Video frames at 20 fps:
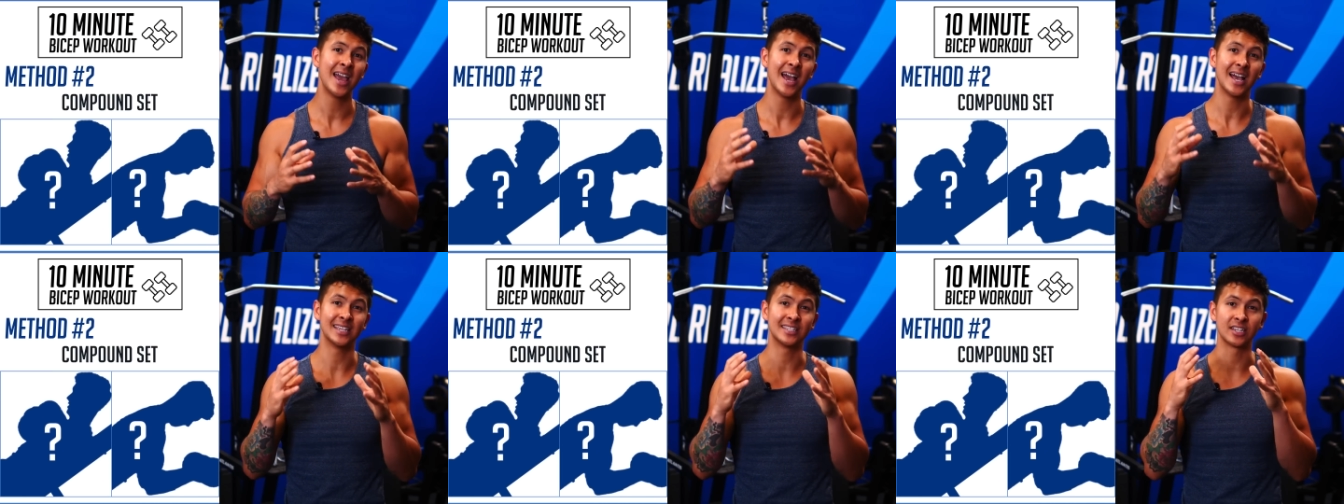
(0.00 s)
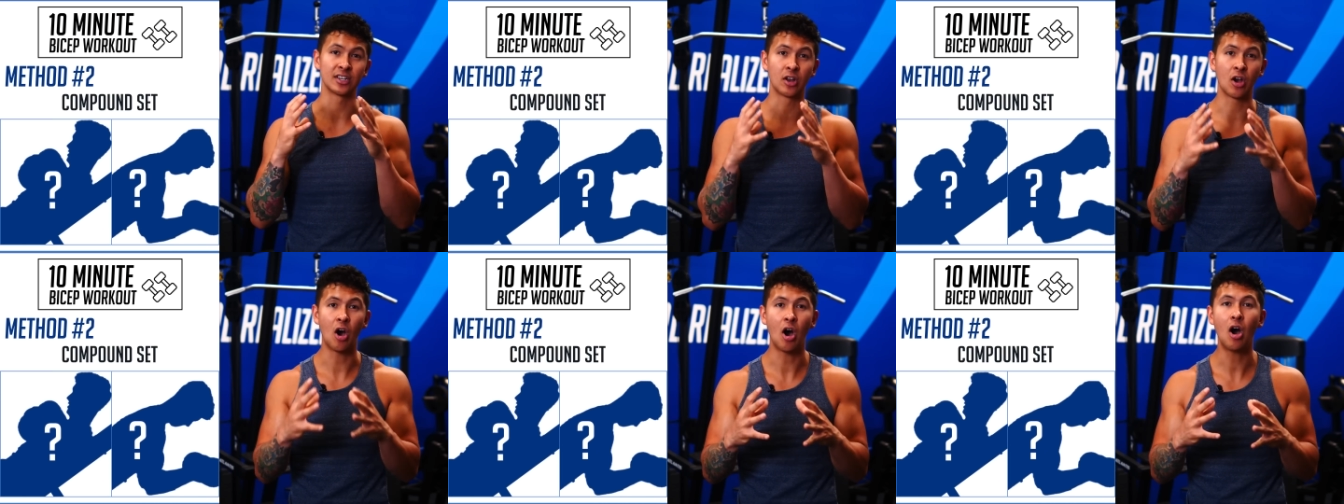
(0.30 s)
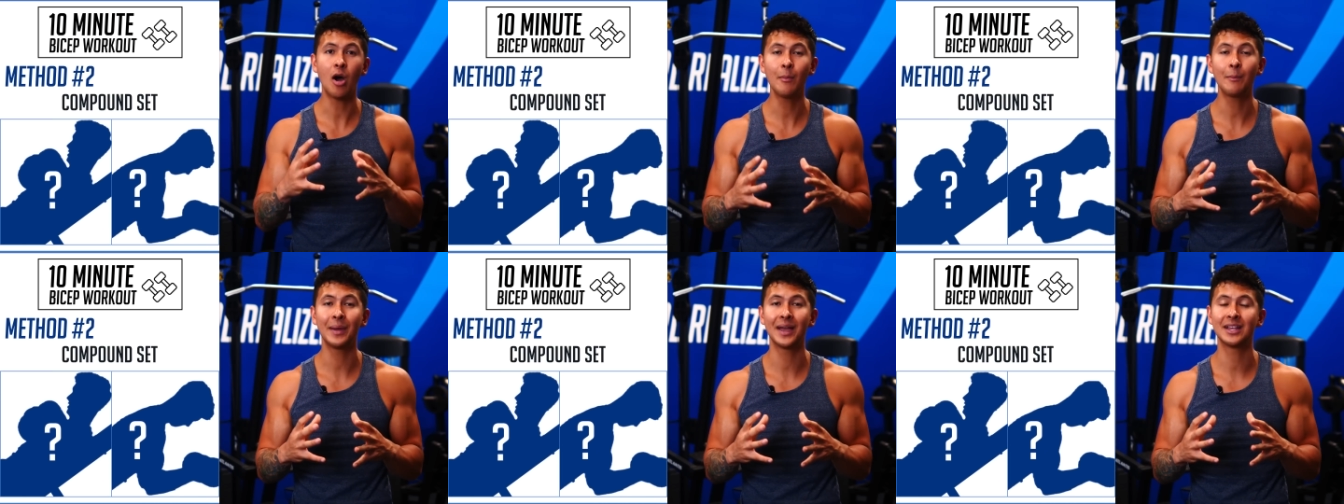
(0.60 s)
as a
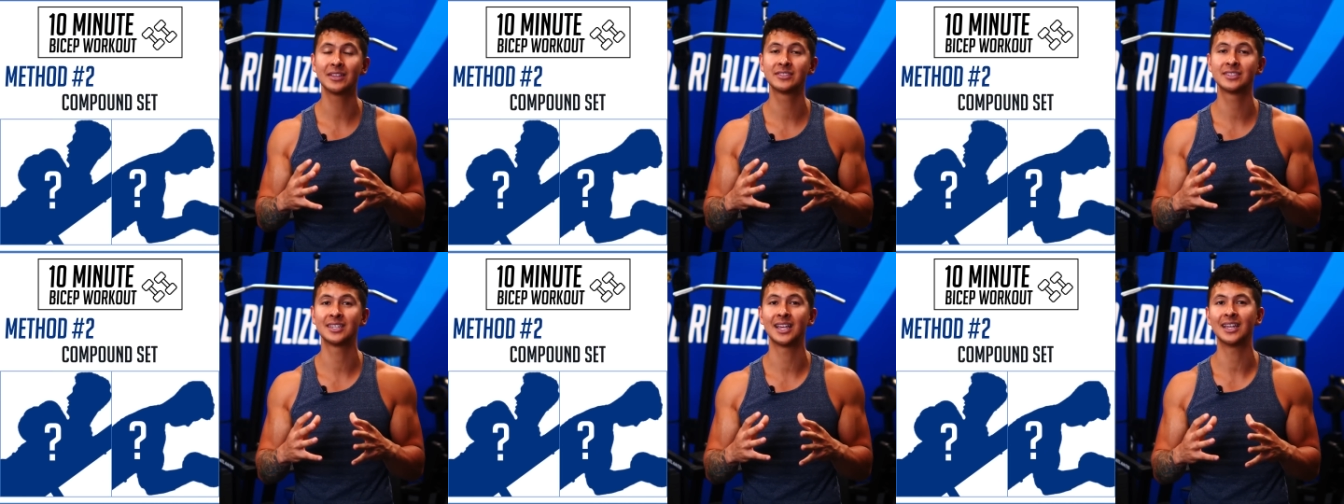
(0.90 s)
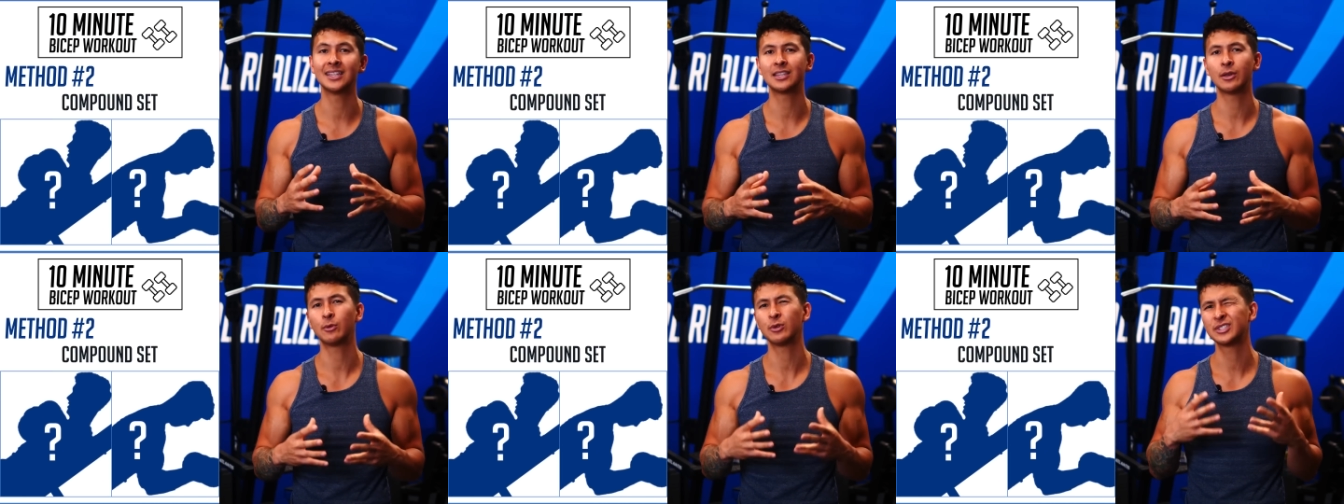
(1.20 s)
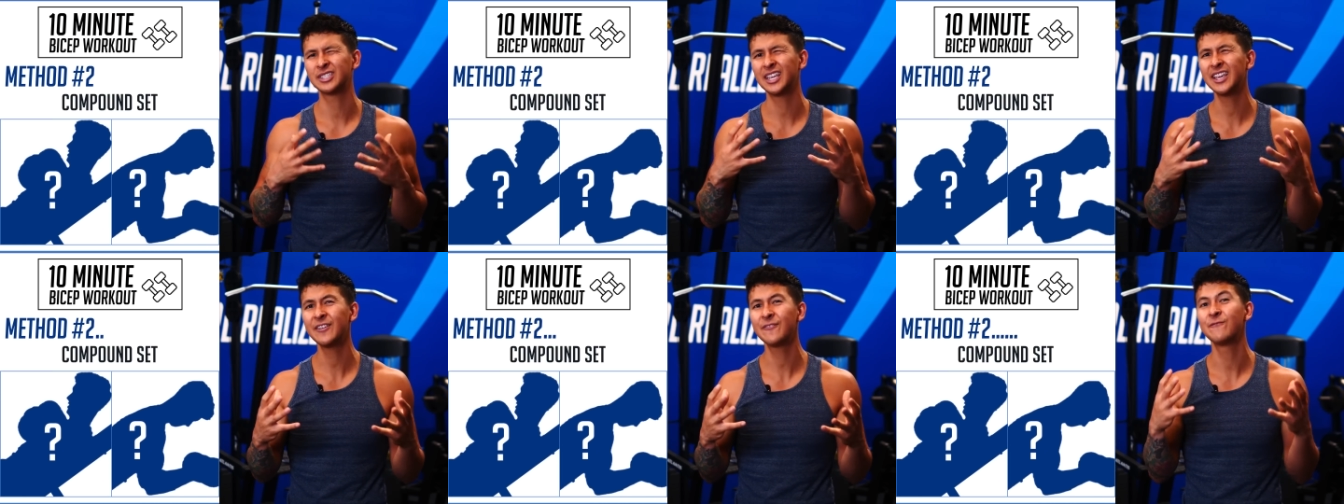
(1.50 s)
compound set that will
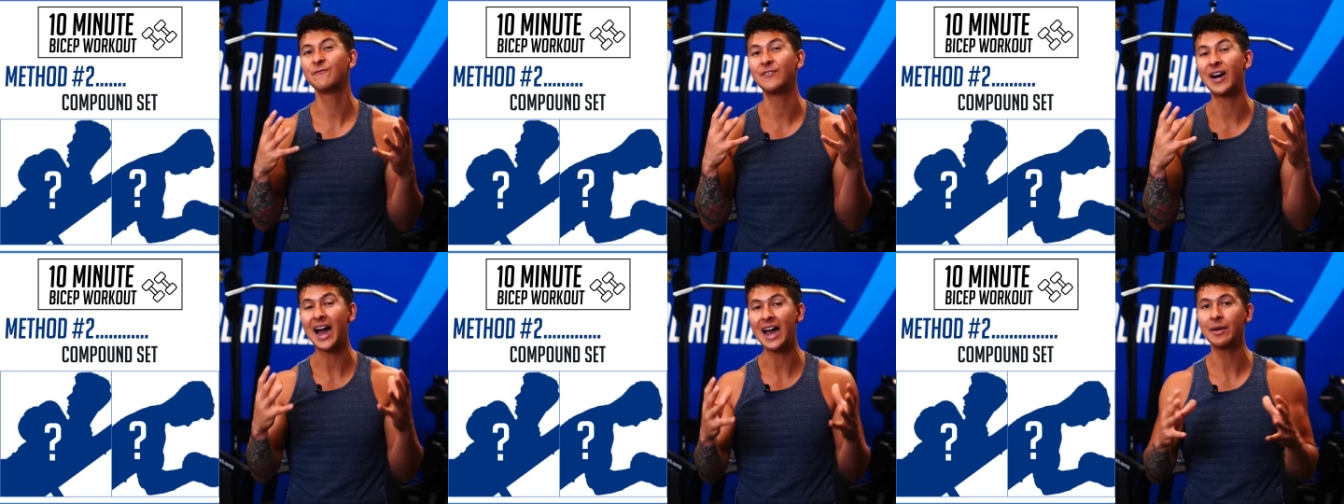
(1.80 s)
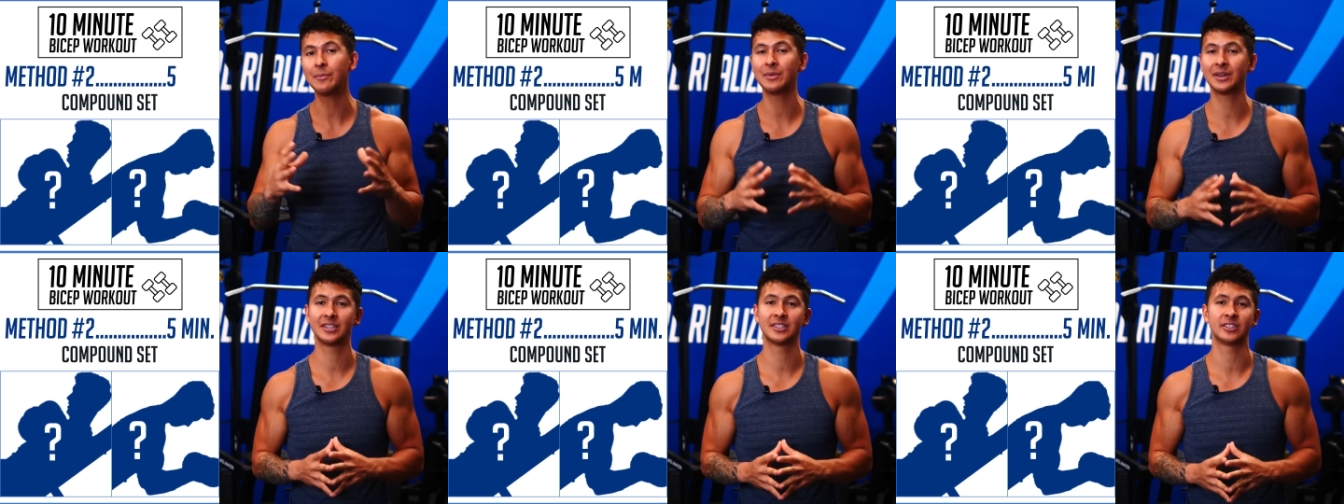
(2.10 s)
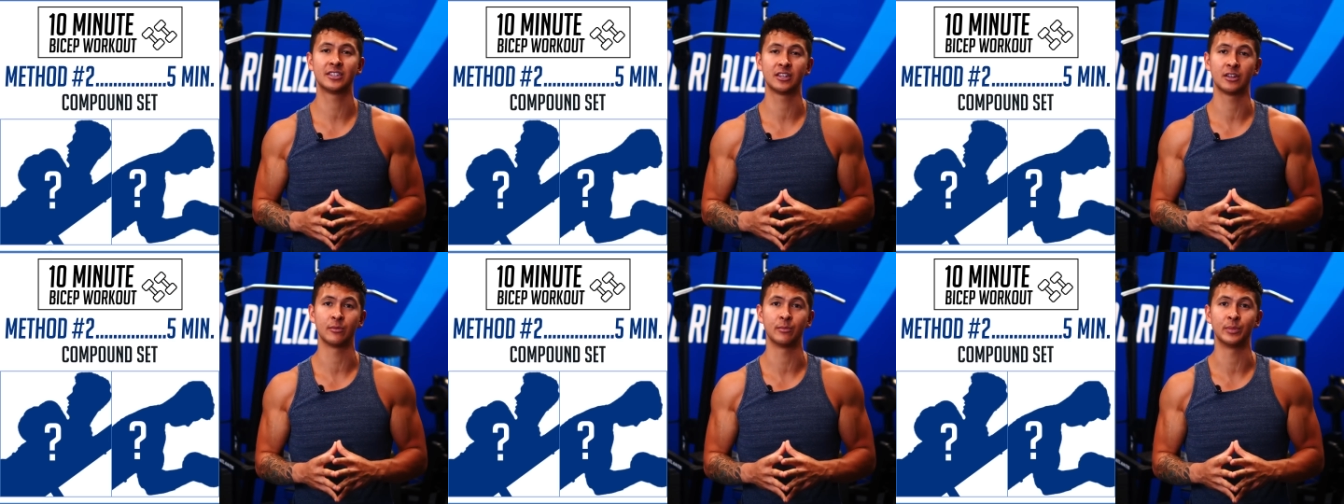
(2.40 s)
take five
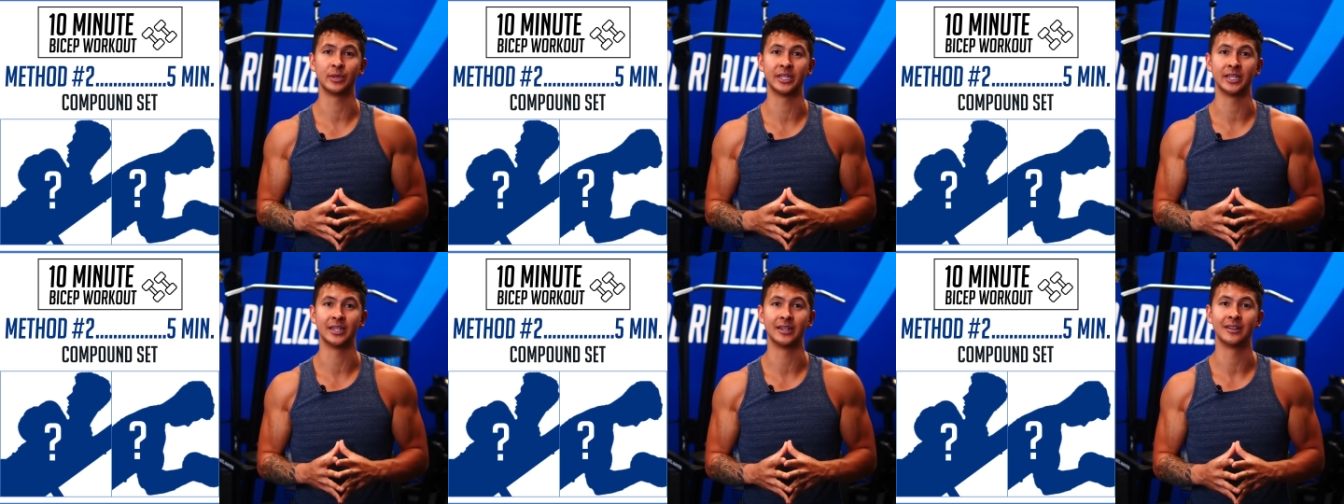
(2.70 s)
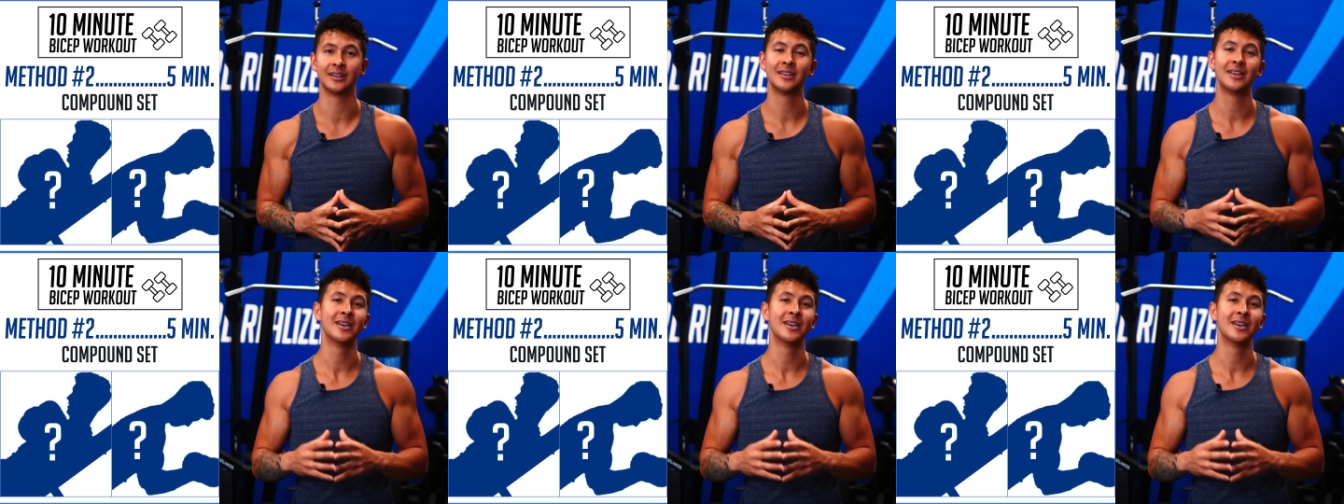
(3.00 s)
minutes to complete.